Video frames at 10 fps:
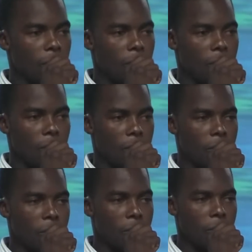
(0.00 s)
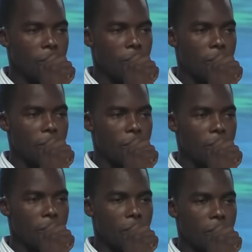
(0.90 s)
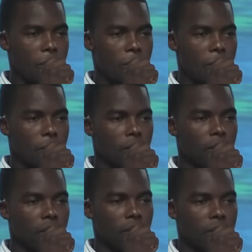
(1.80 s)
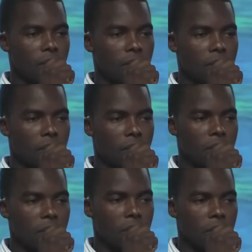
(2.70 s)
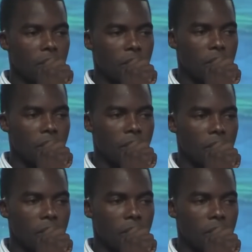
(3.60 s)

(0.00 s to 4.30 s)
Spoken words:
Nothing is said.